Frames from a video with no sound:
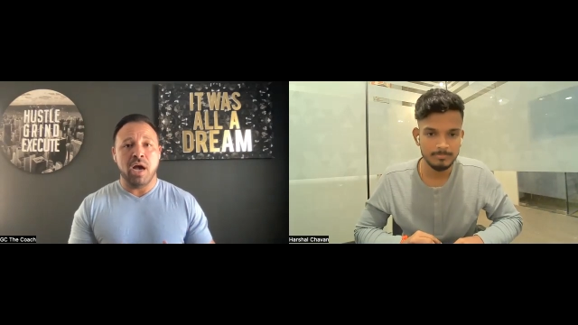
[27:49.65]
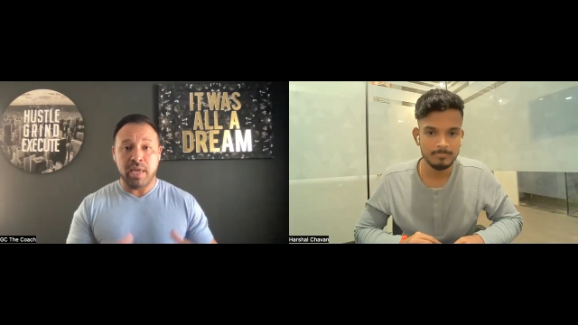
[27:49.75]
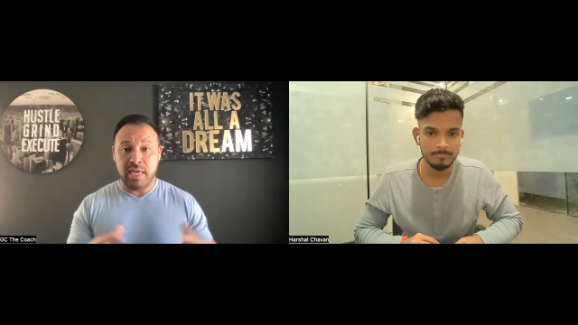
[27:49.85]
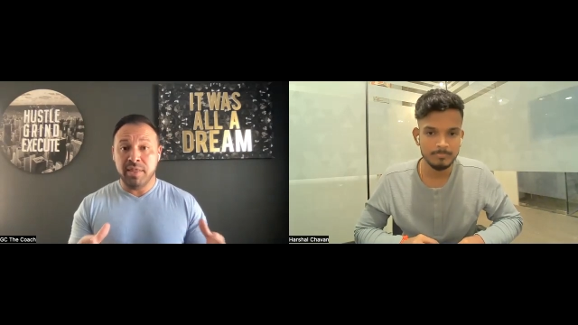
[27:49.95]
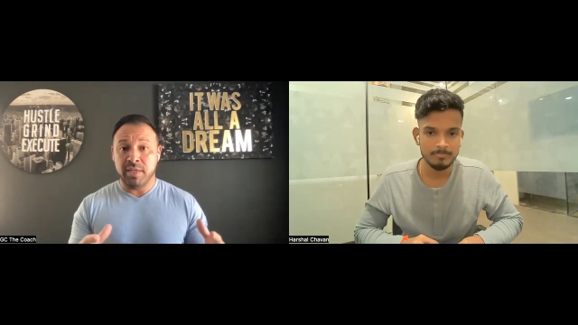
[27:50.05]

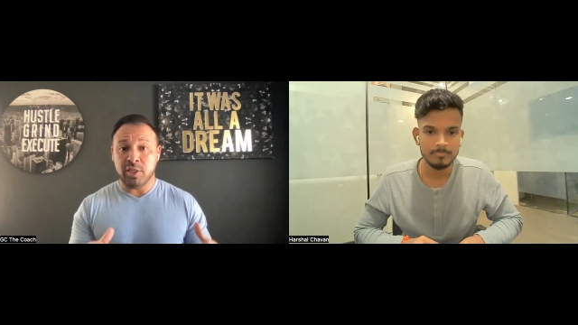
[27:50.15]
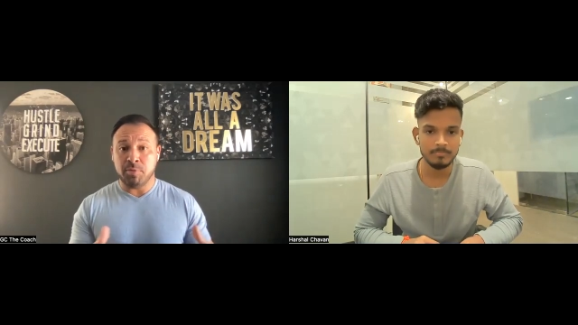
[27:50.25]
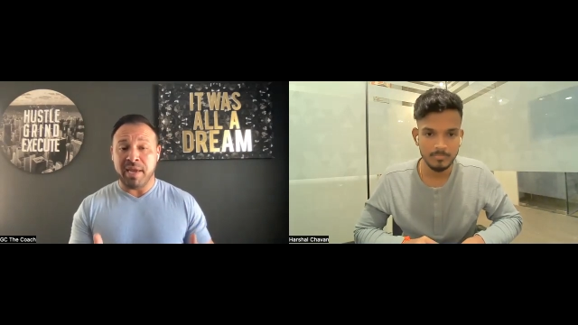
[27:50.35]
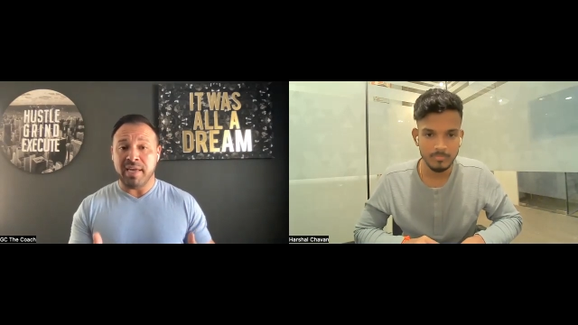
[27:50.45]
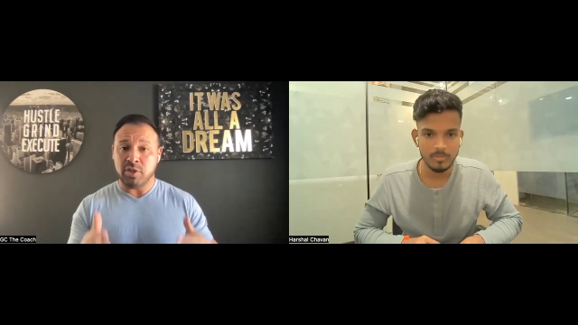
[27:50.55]
Speaker 1: uh, in
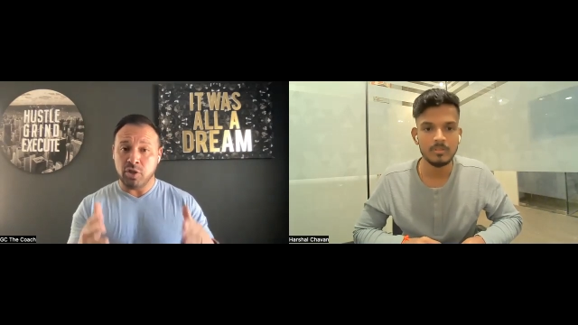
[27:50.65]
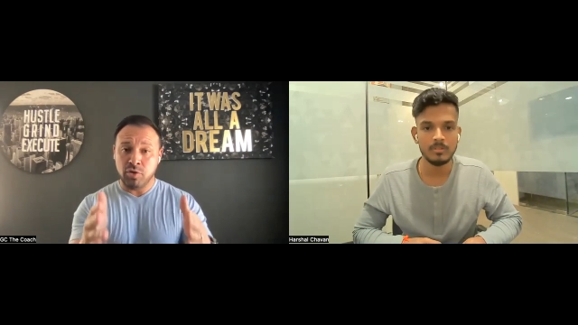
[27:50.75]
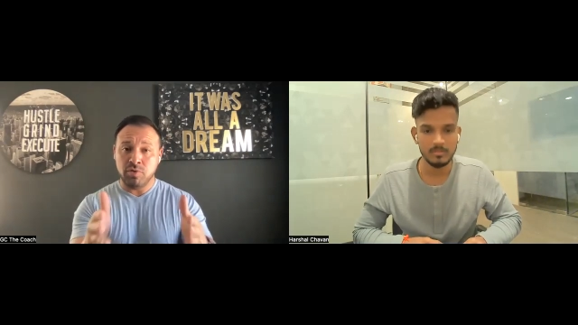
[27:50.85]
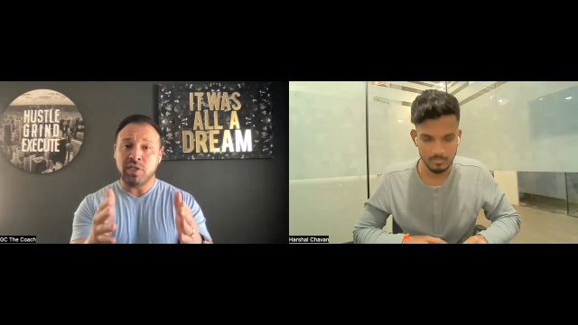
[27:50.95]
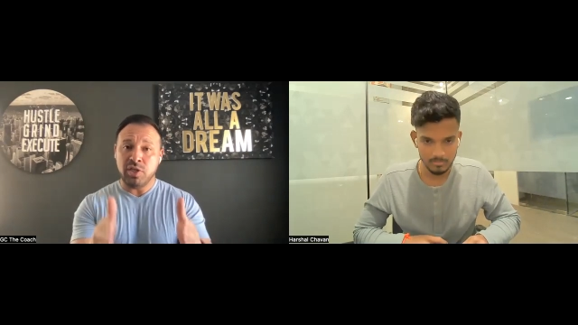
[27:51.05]
this space
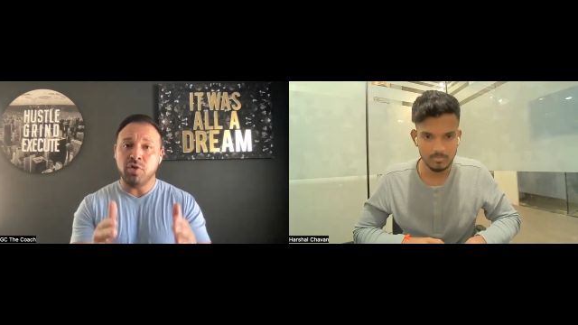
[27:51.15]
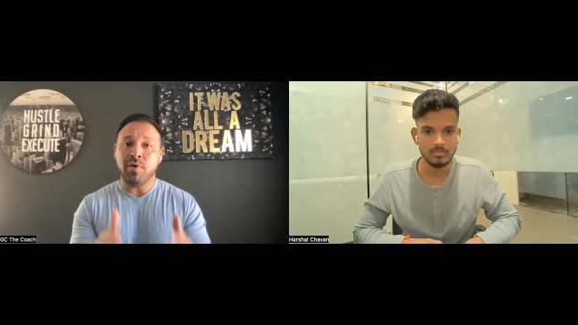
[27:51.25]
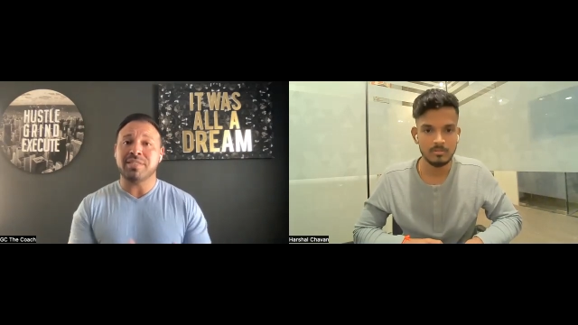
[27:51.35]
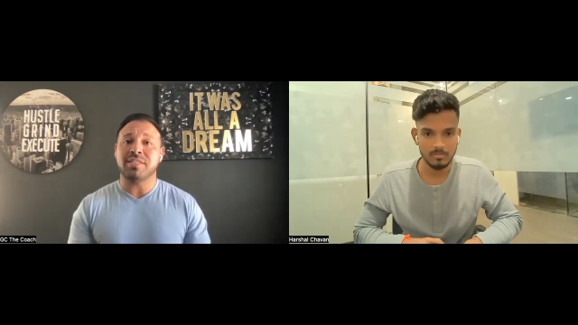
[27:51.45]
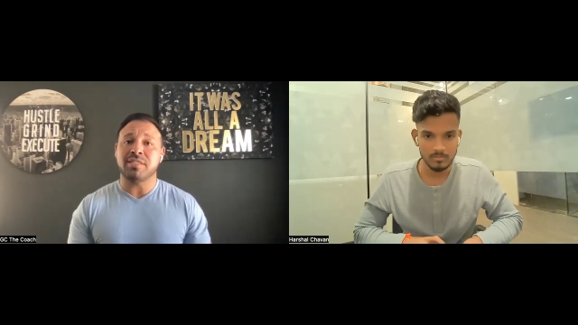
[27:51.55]
using
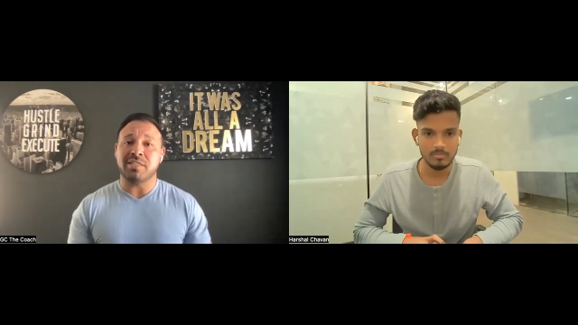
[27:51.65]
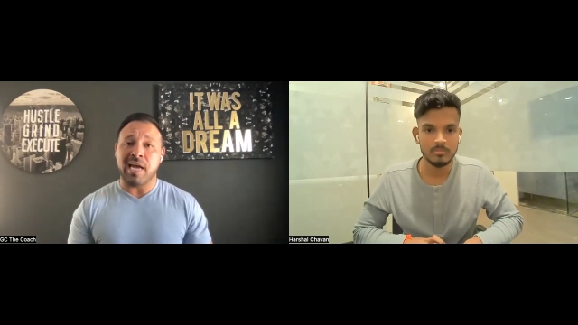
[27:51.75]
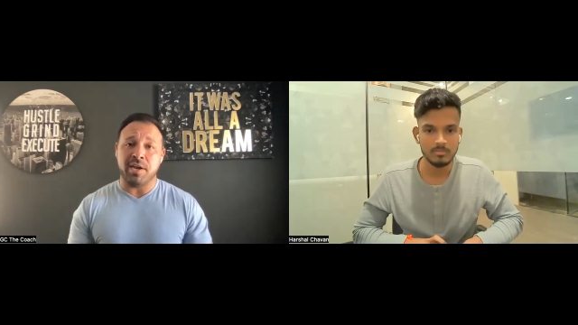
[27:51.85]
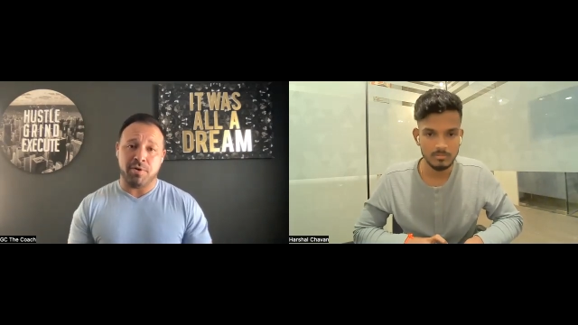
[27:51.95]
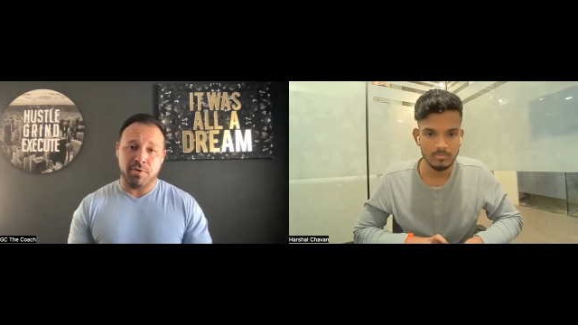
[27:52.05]
you as the
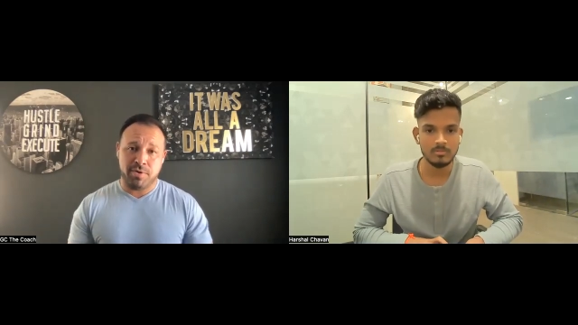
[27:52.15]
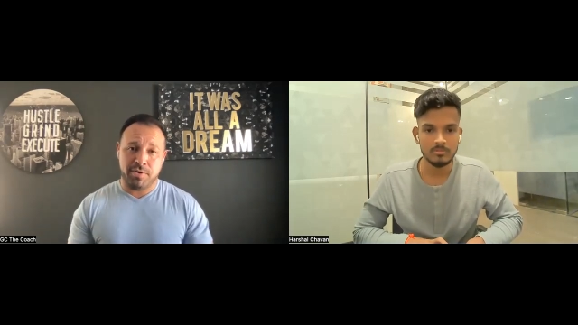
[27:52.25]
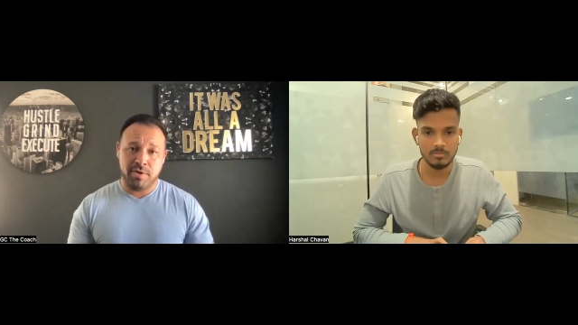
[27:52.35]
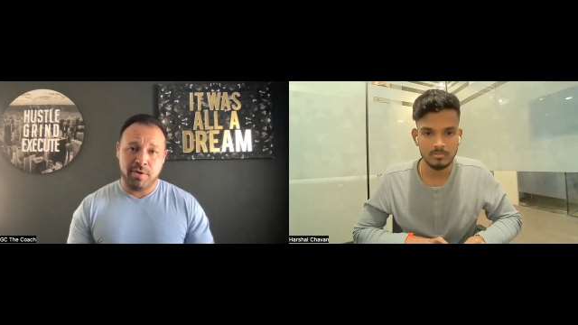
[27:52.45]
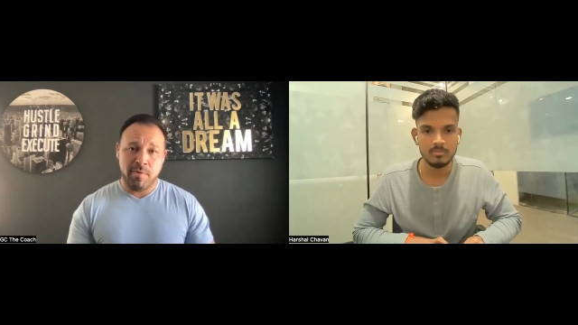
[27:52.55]
standard.
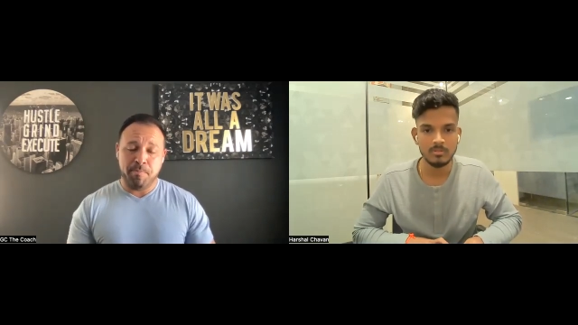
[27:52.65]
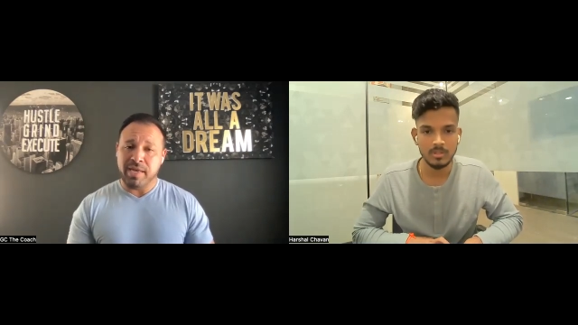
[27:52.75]
Mm-hmm.